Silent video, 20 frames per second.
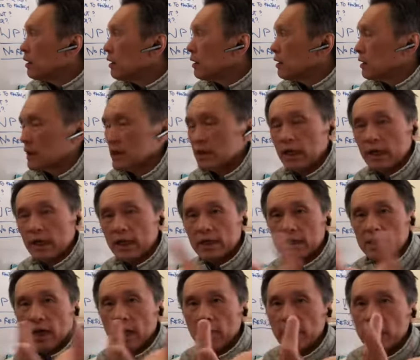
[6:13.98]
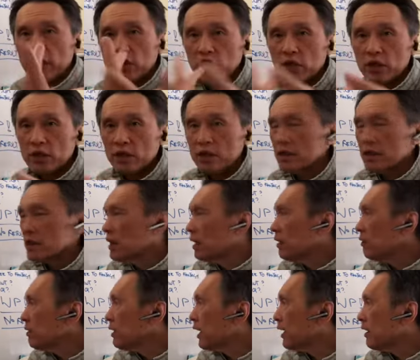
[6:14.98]
such as I mentioned just
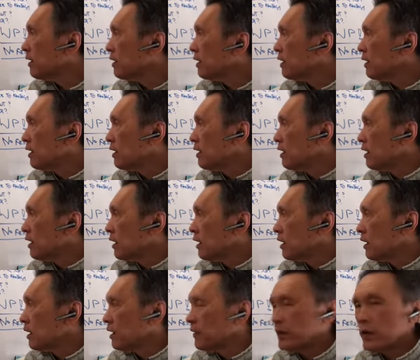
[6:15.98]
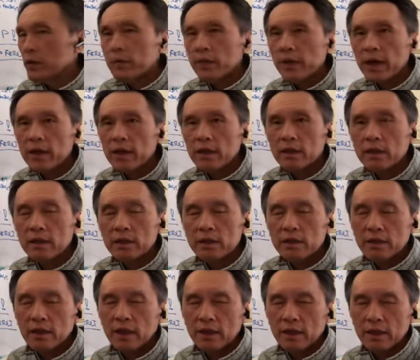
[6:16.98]
now that if you
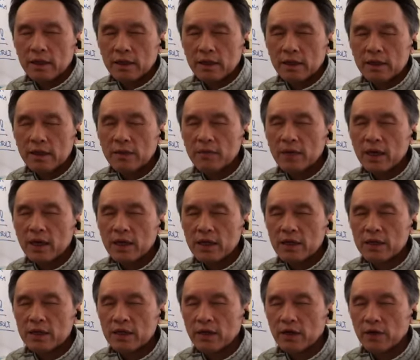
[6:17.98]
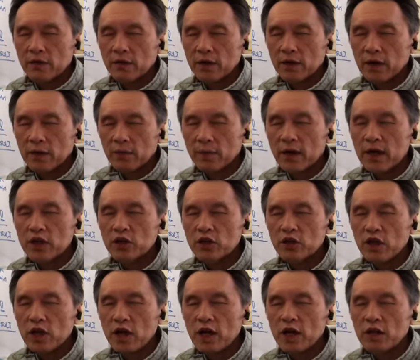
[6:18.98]
practice some kinds of
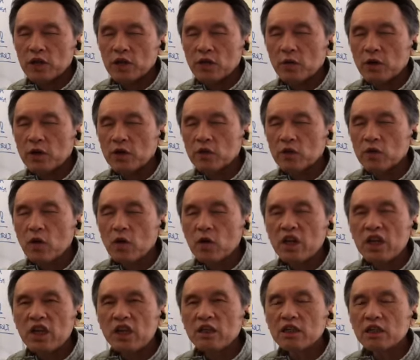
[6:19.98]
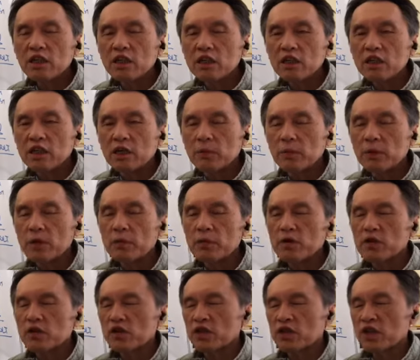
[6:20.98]
martial art, you want to go internal,
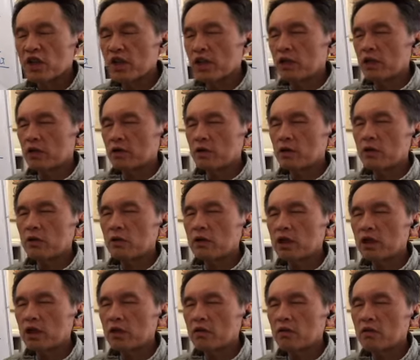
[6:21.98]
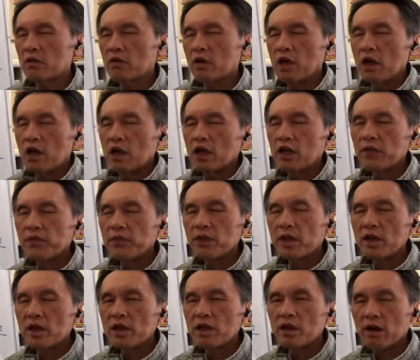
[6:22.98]
people say, you need to
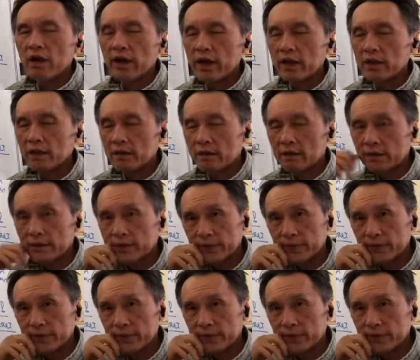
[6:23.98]
lifting your anus.